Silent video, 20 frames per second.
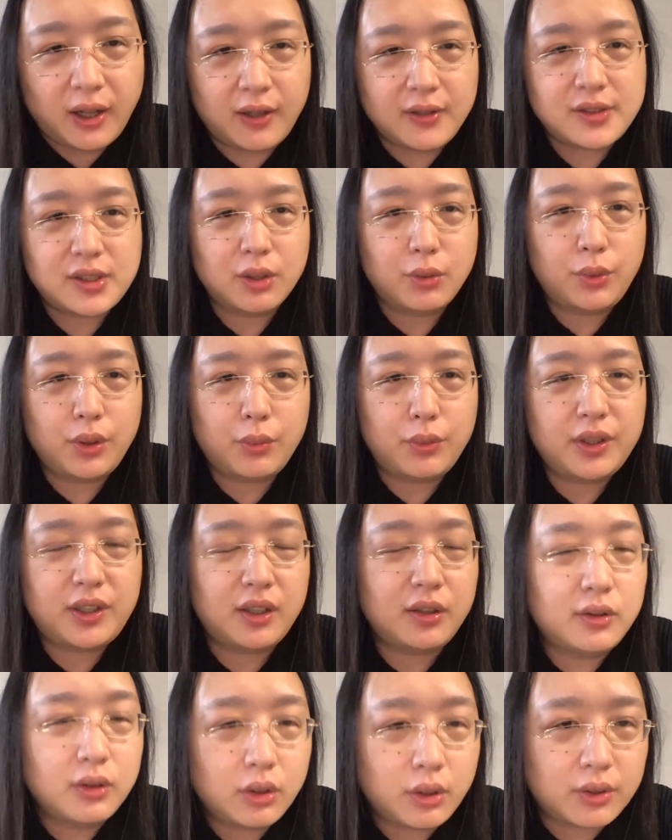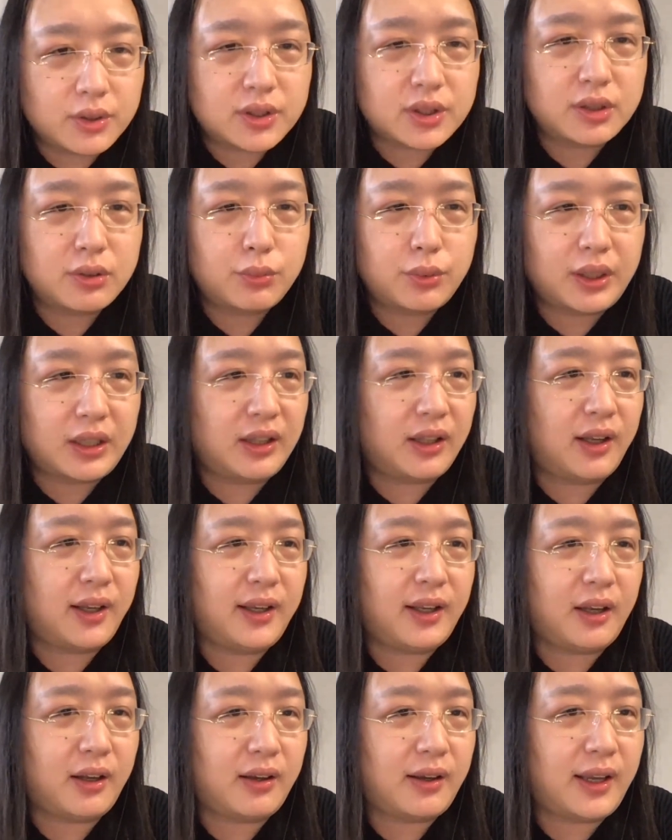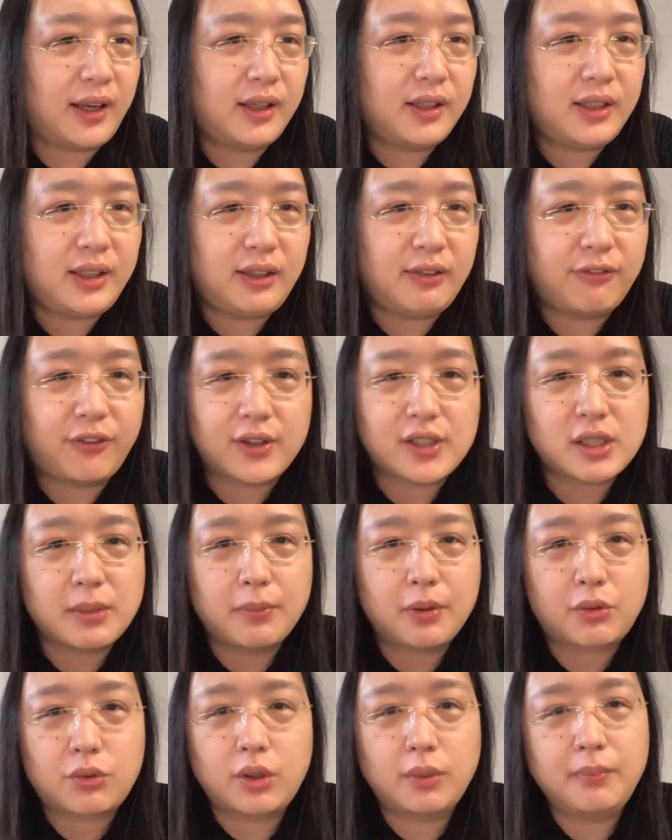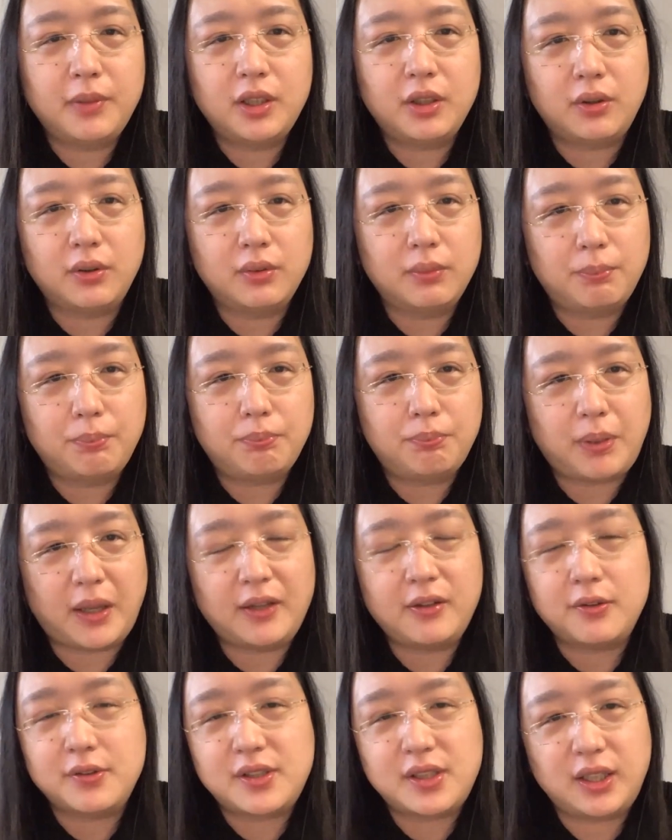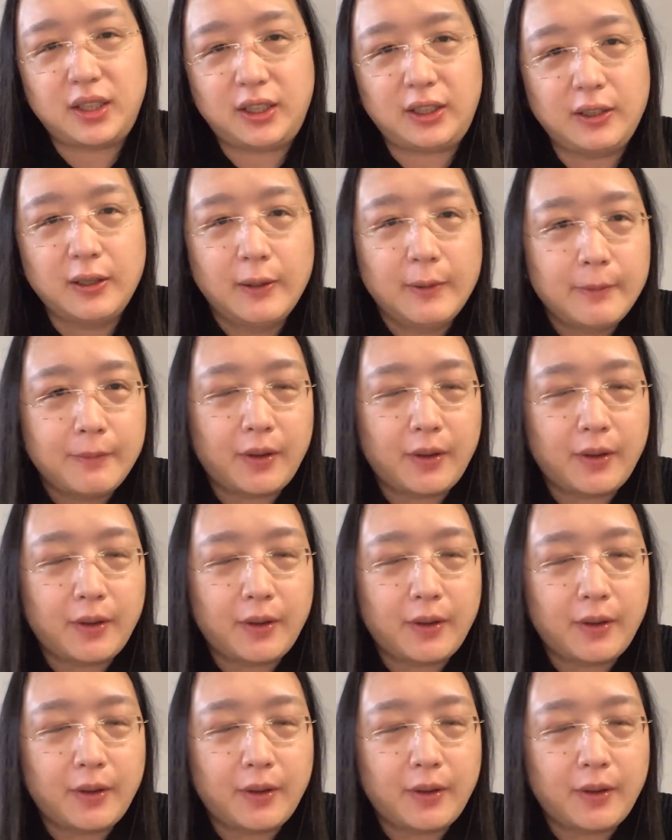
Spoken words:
So we did not rely on any, for example, criminal penalty.